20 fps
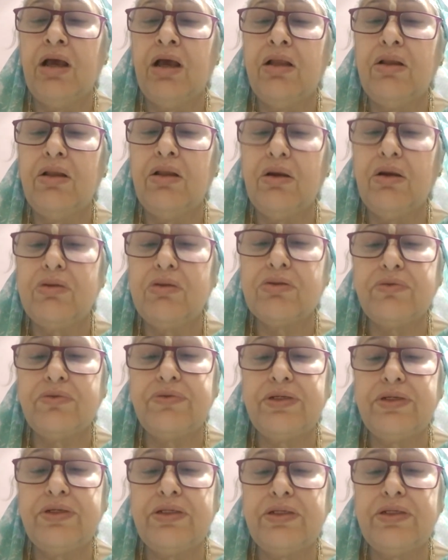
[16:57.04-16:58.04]
Lots of
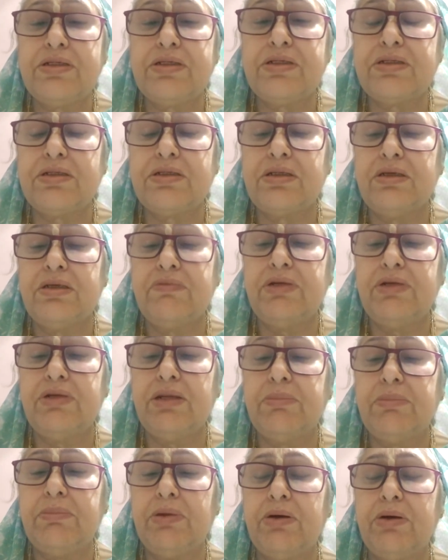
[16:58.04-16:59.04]
it is given
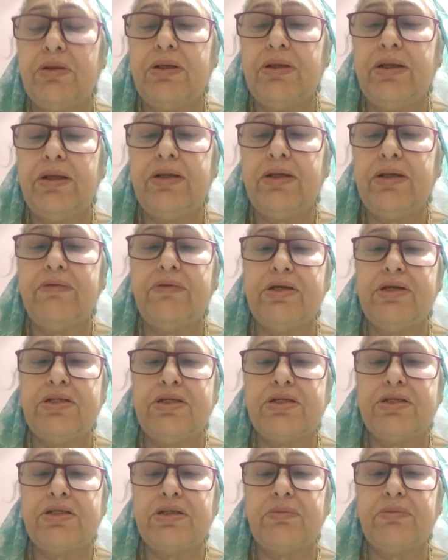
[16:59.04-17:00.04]
about deity
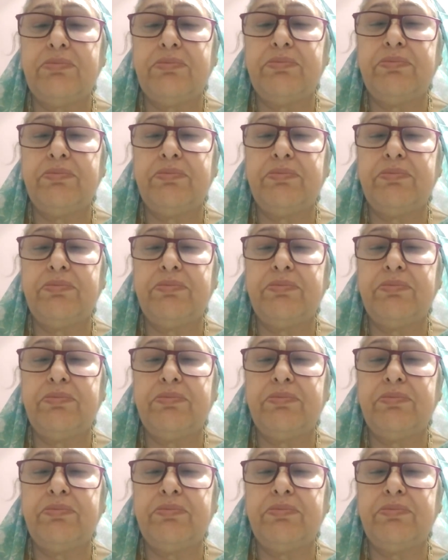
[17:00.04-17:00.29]
worship